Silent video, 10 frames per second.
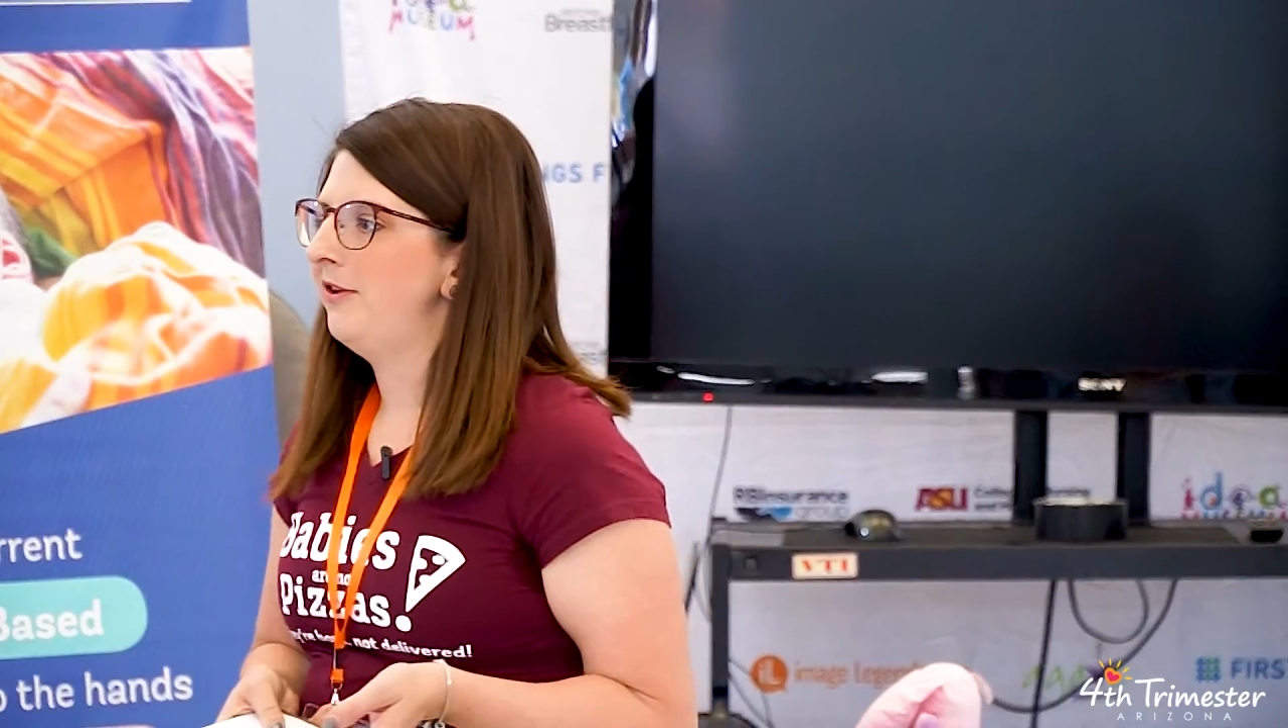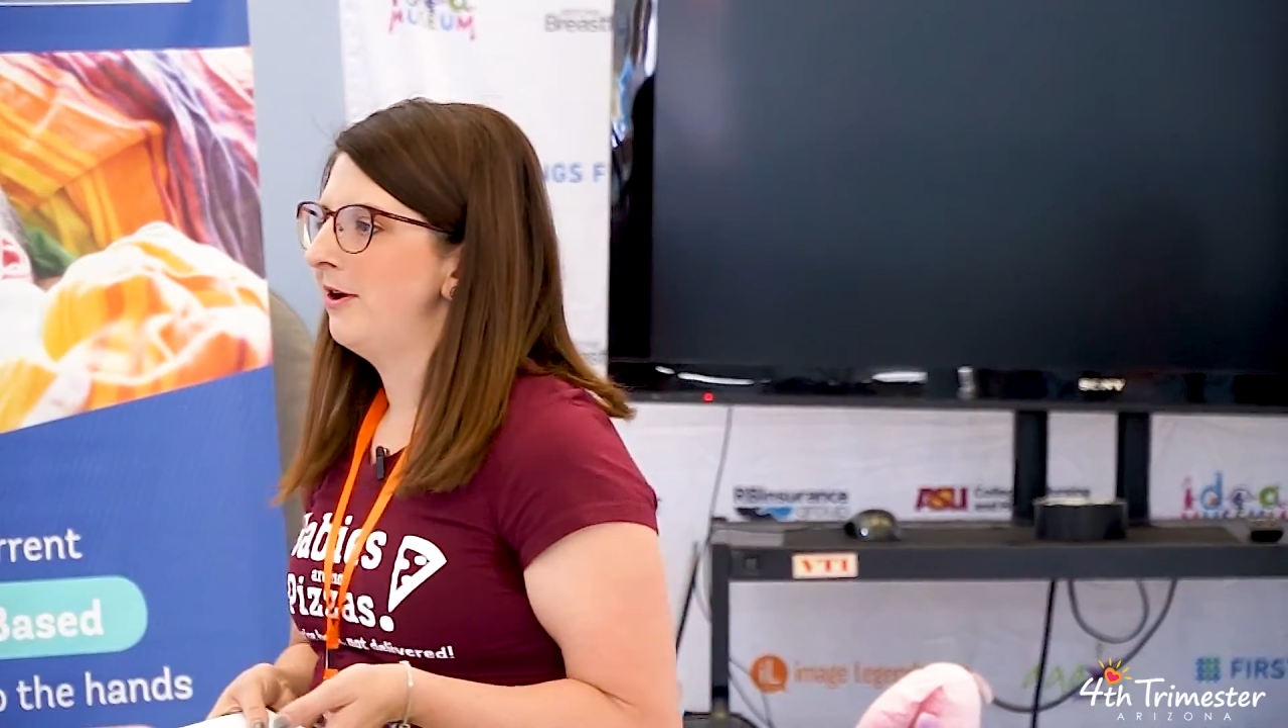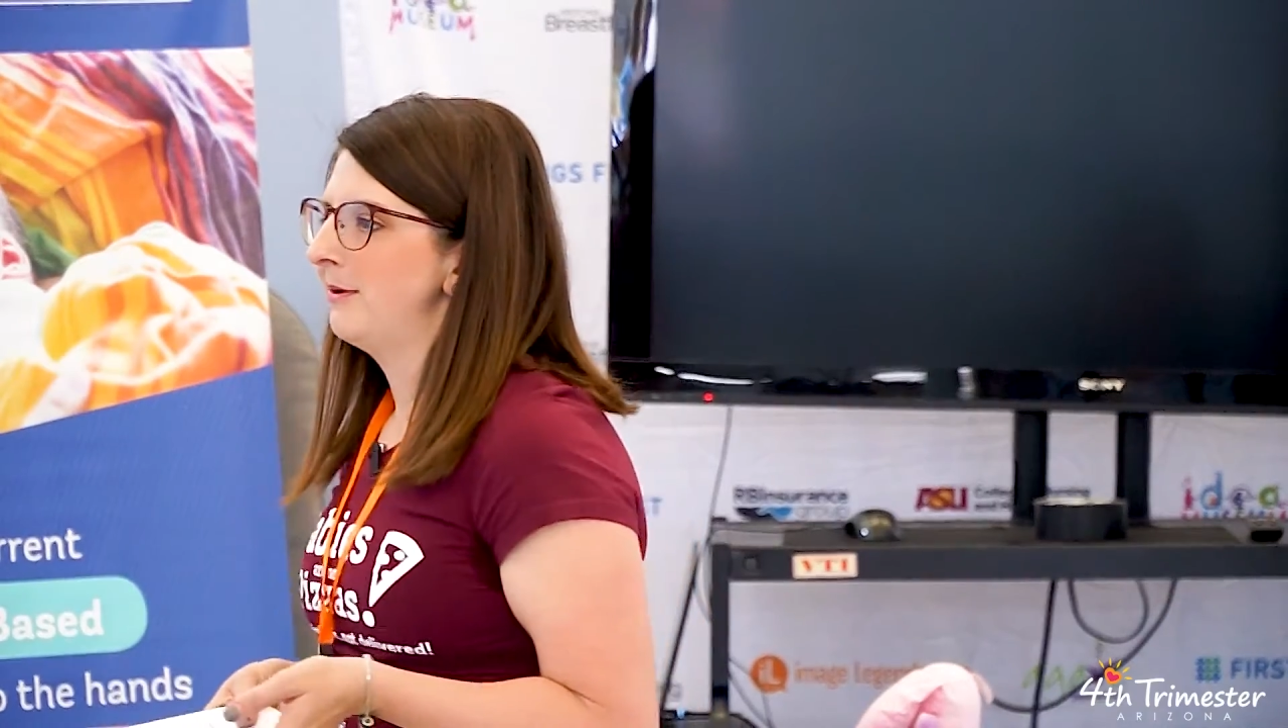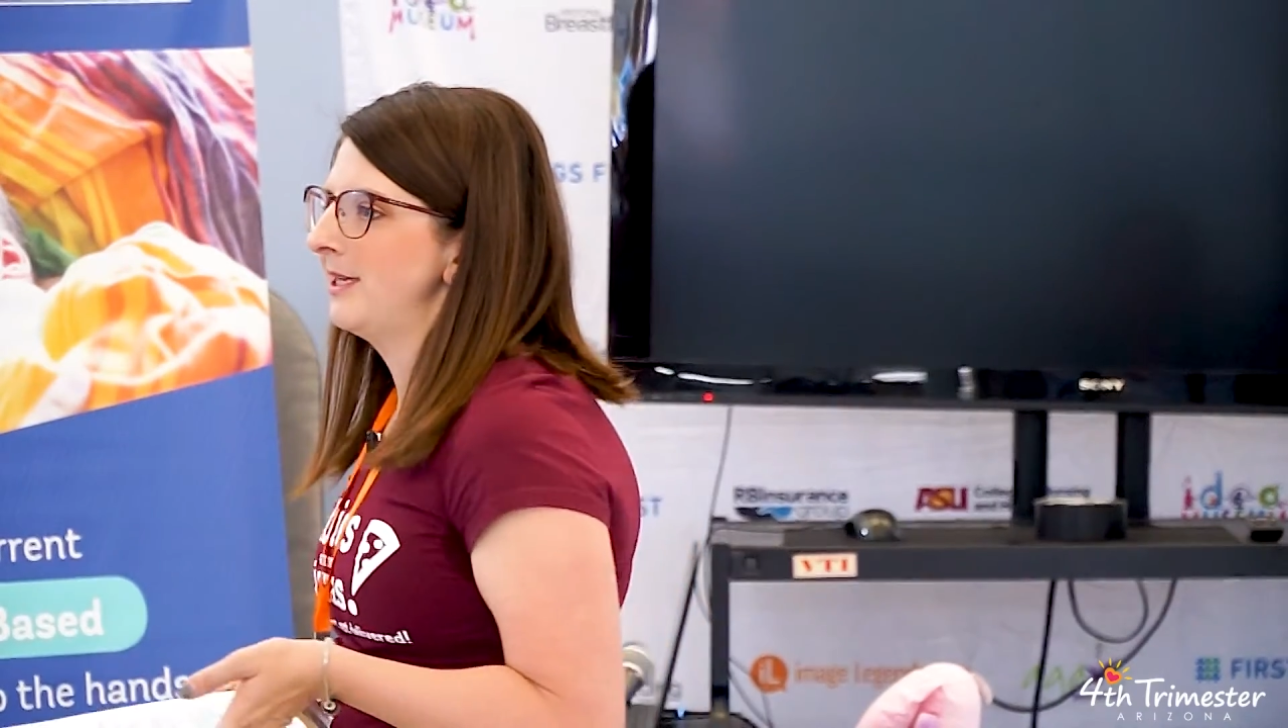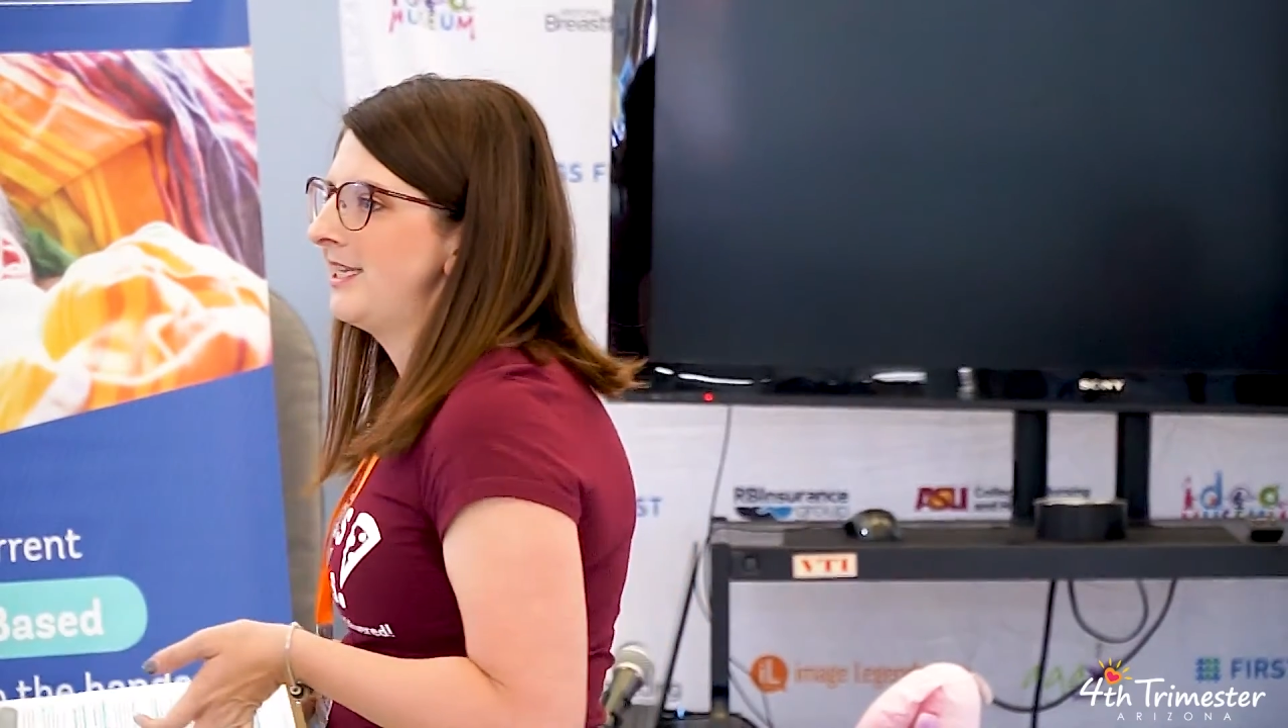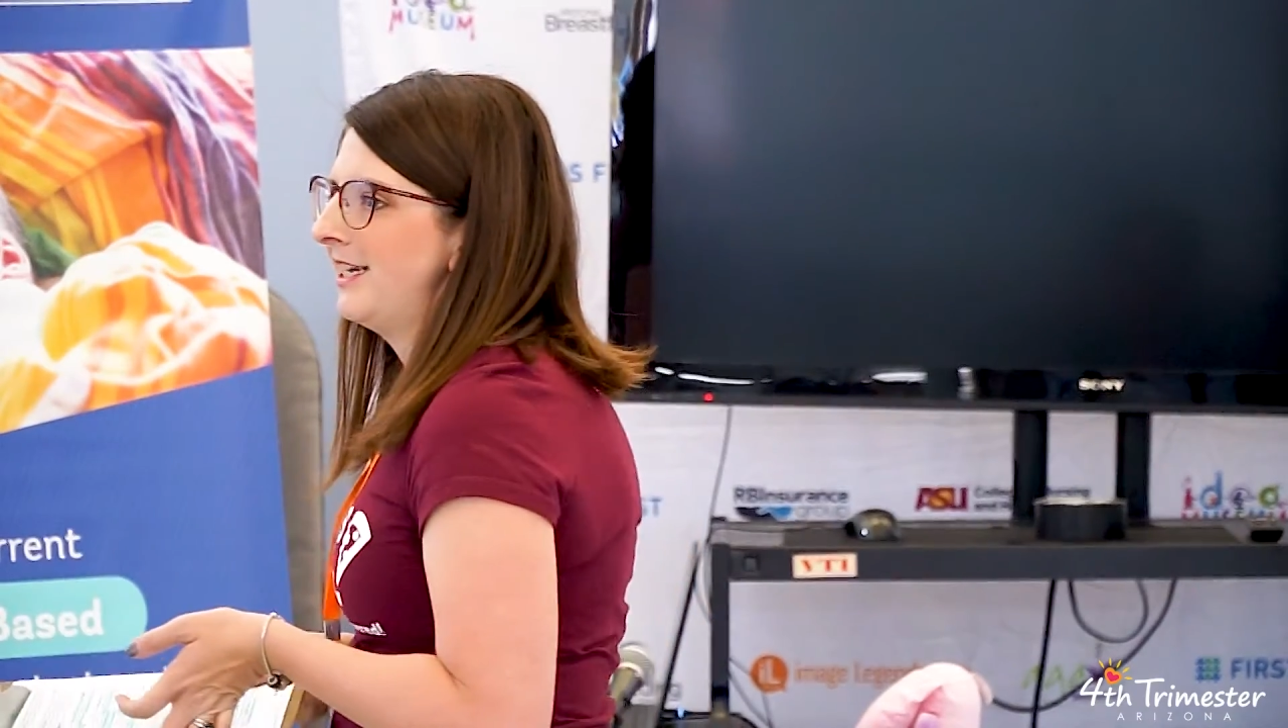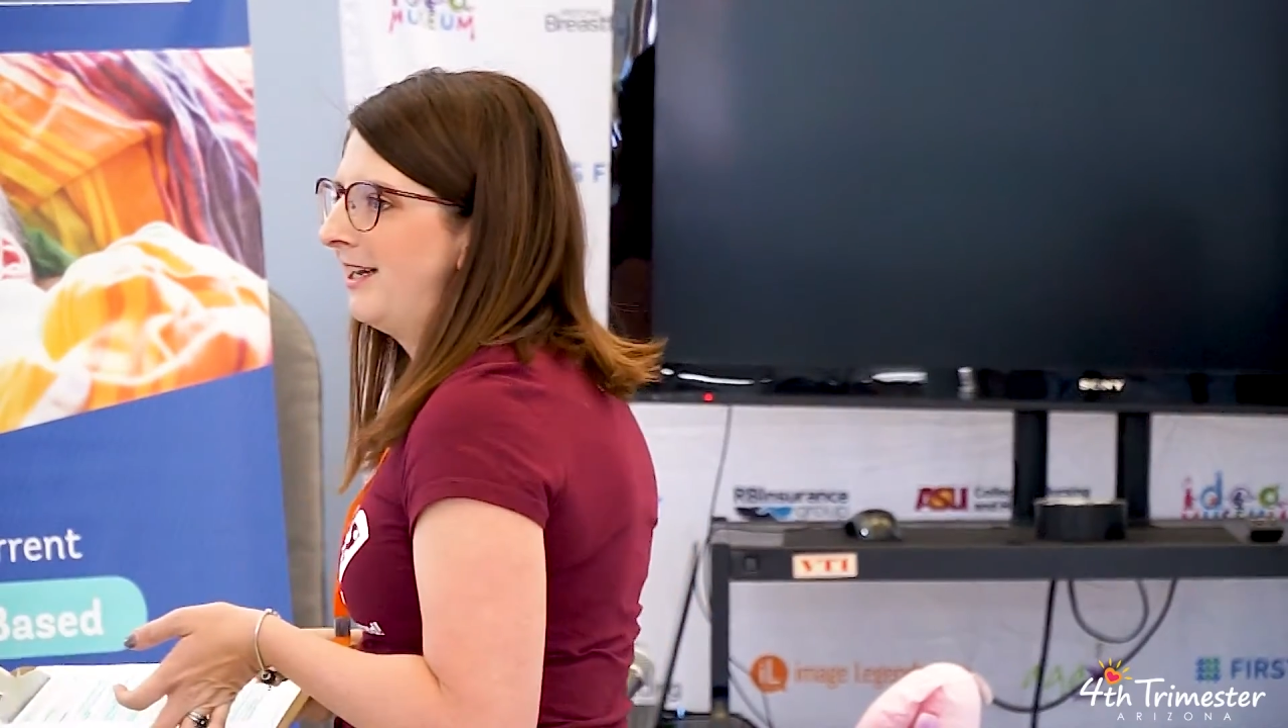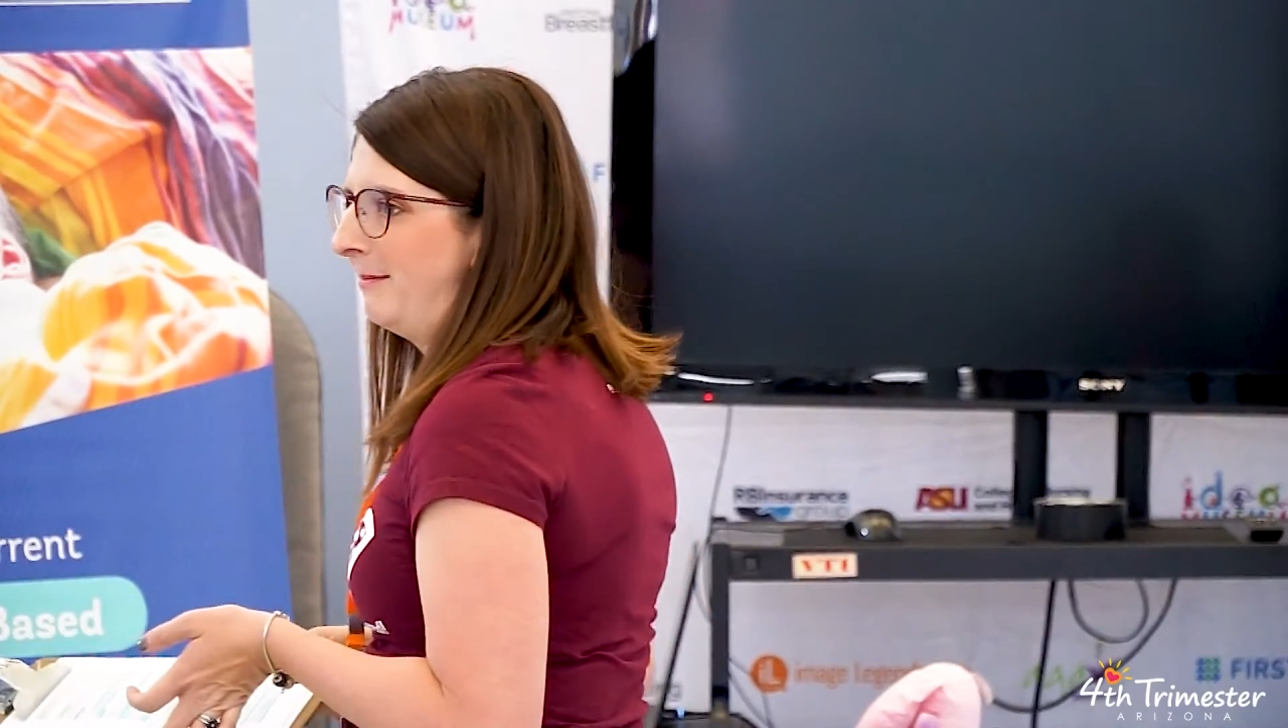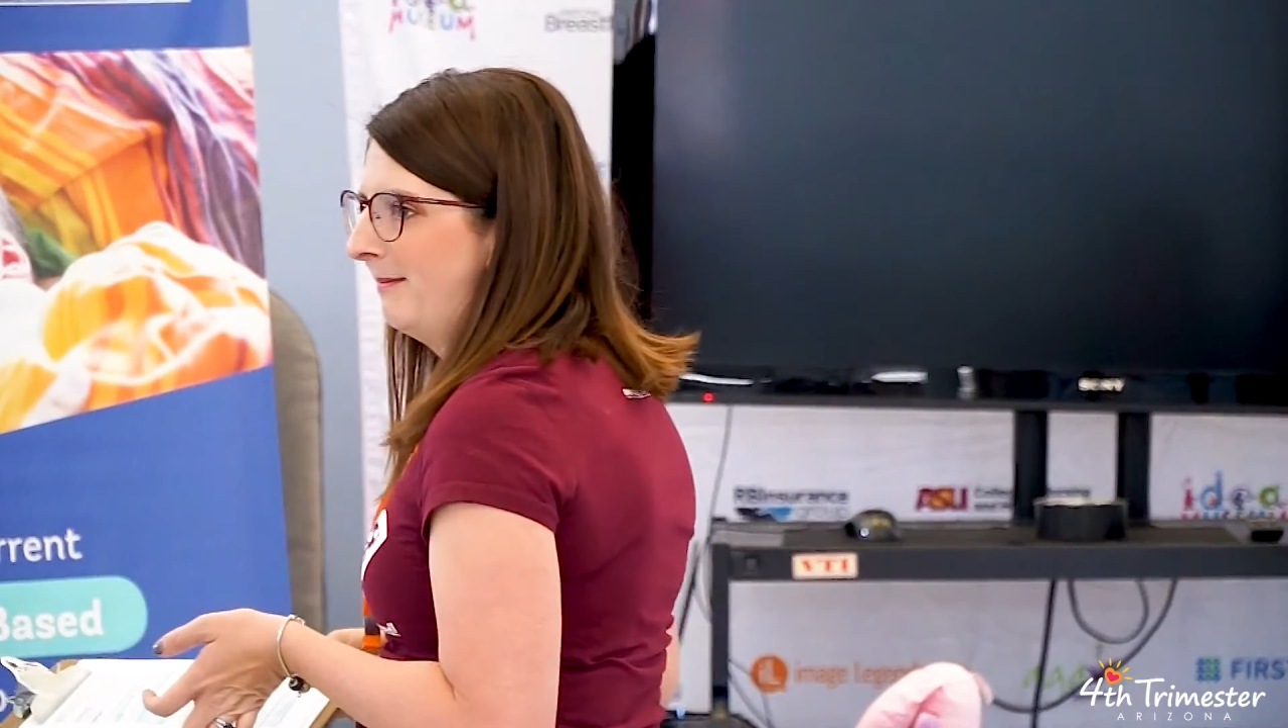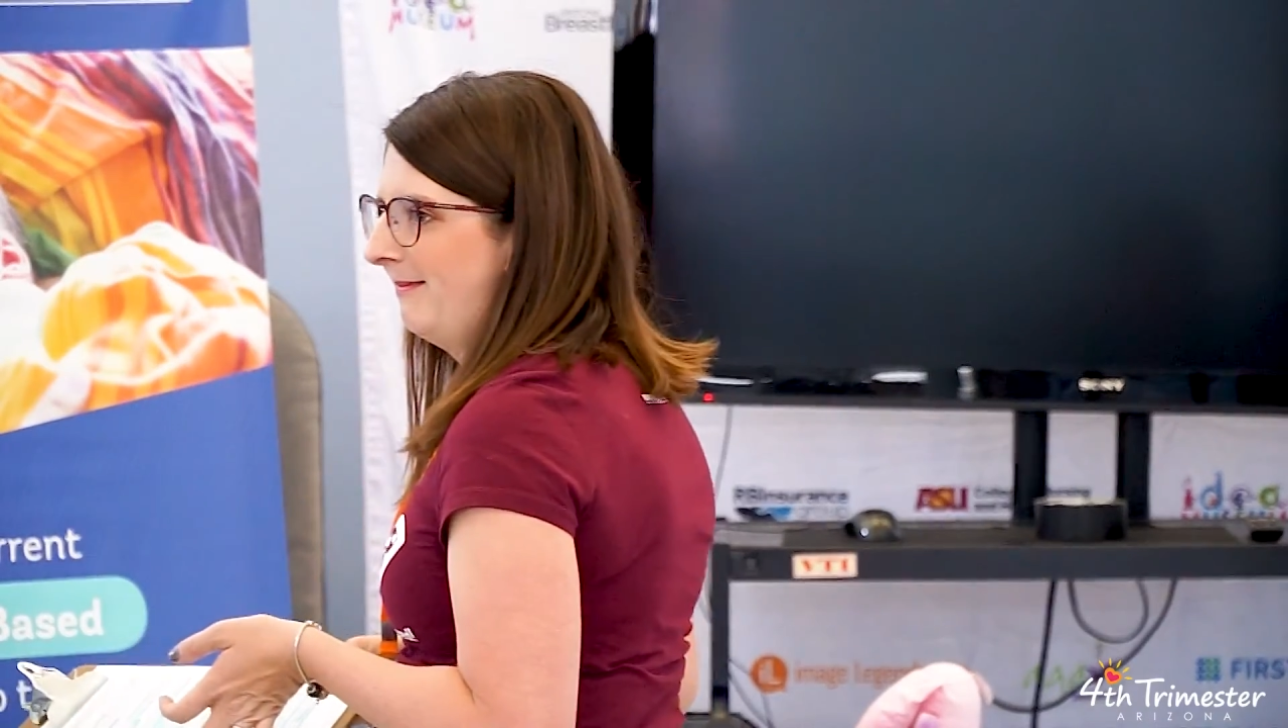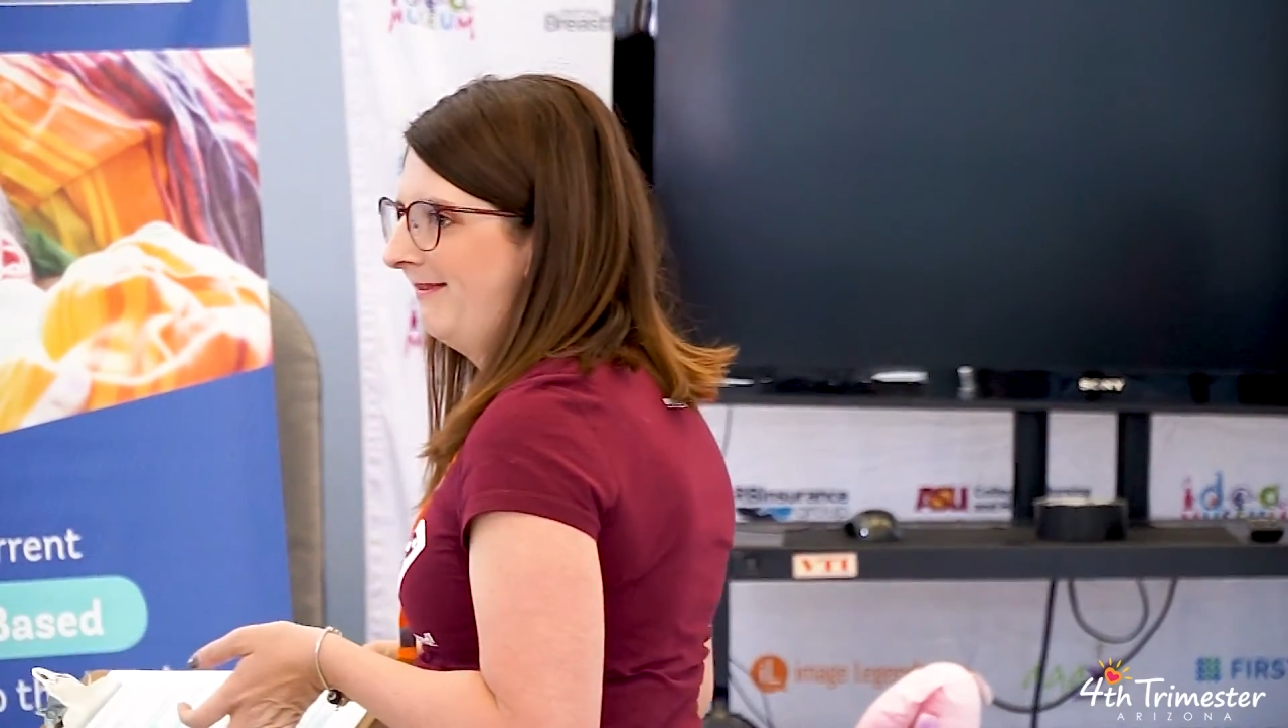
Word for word: if you all stand up.